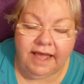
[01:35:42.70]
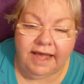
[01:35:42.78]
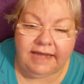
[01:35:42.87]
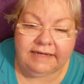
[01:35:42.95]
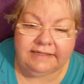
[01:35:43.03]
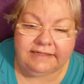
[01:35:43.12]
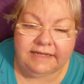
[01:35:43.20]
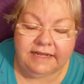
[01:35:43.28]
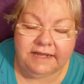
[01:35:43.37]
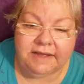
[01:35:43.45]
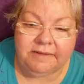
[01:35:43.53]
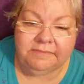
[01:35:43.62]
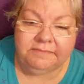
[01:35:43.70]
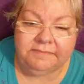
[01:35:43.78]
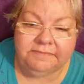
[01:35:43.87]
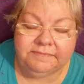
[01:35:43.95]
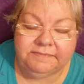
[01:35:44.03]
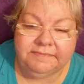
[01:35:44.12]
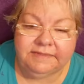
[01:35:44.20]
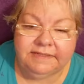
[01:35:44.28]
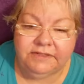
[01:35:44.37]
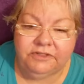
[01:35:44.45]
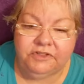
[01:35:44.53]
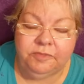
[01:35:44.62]
and um,
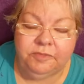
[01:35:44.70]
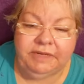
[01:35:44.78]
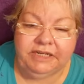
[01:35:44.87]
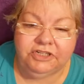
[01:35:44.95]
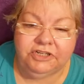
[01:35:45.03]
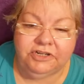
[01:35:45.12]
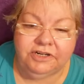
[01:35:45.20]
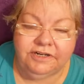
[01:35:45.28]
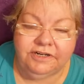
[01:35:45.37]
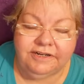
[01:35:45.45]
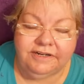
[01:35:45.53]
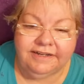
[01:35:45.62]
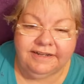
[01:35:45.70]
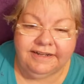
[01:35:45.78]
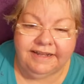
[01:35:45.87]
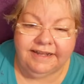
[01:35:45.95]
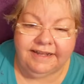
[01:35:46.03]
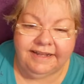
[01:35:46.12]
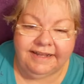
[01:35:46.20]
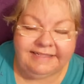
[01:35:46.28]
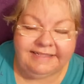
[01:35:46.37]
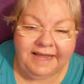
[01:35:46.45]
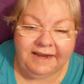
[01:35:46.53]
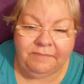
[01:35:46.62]
do a picture
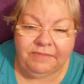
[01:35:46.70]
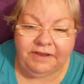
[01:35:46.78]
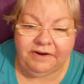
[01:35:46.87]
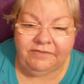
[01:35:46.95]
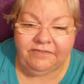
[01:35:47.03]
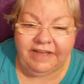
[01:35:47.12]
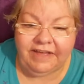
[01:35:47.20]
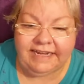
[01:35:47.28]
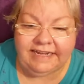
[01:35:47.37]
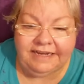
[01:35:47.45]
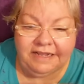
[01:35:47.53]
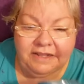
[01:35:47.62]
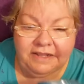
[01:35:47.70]
and tell them they're invited.